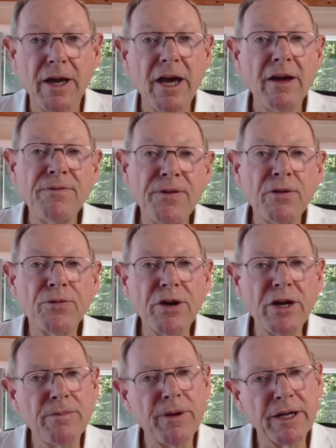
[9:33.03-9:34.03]
And feel free
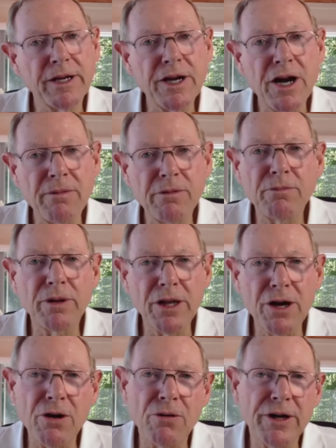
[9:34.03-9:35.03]
to make a comment
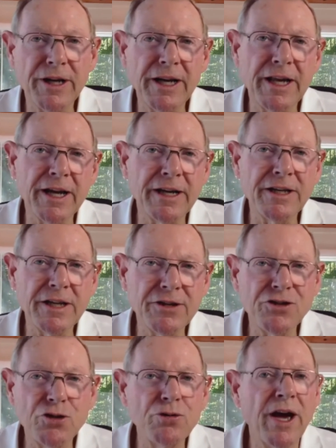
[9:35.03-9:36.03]
below on any ideas
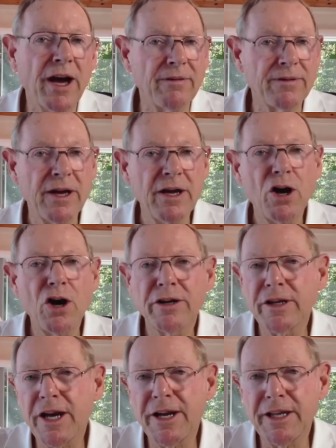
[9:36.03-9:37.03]
you have on
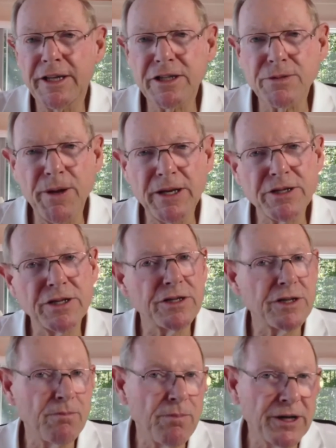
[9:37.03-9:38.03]
cutting expenses
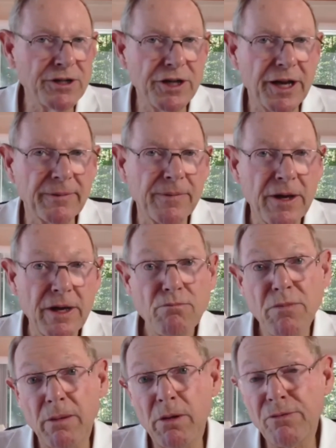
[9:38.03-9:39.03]
and budgeting,
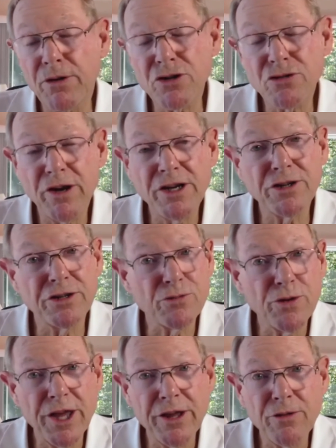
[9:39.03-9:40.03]
maybe frustrations
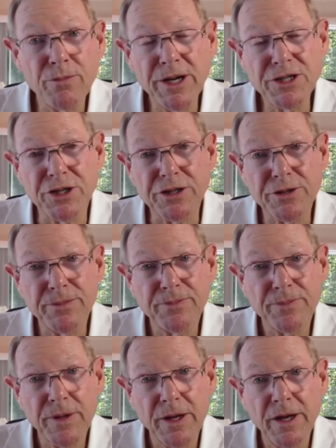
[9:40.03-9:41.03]
with other budgets.
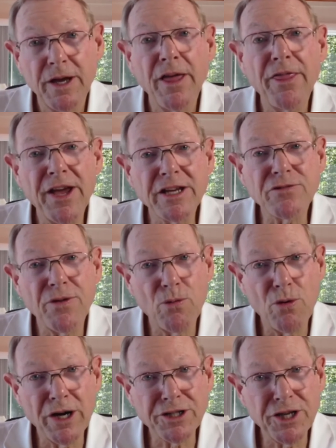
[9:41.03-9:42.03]
Thanks for
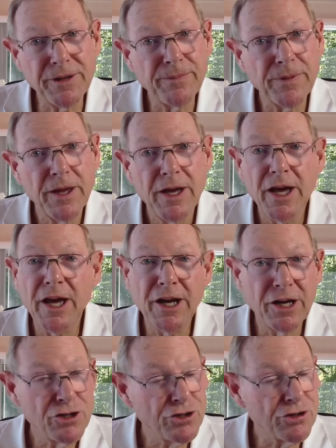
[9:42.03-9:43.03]
watching, and
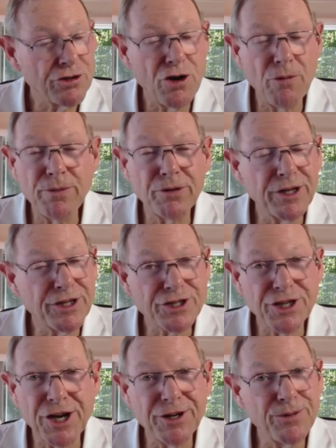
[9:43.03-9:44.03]
I sure hope you'll get
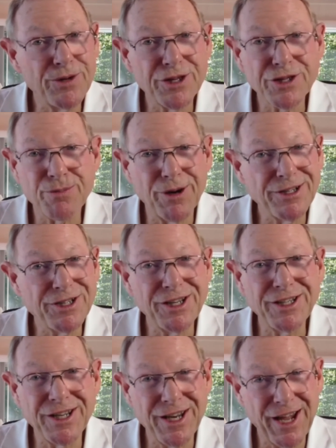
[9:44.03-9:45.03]
started with a
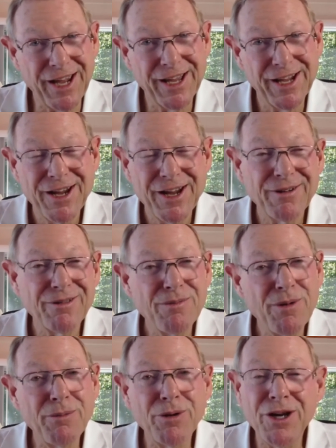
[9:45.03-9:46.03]
spreadsheet today.
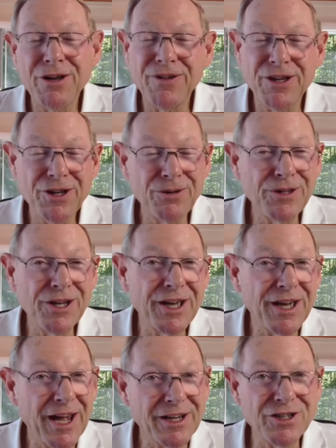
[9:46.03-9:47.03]
Remember, if you don't take
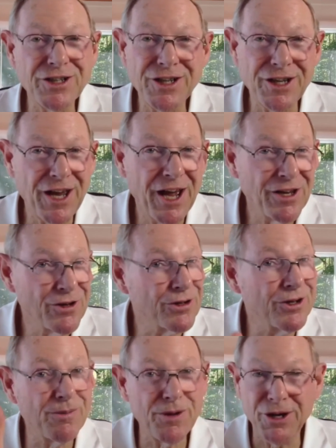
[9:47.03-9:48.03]
action today, you're
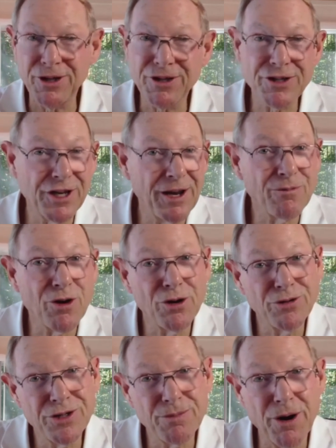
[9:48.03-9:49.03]
going to be on the same
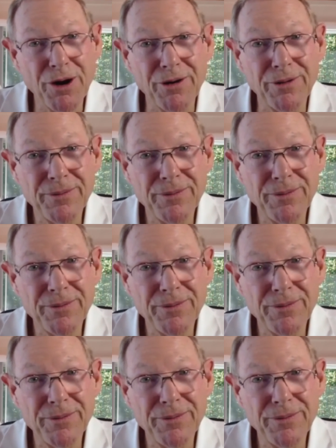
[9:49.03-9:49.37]
road tomorrow.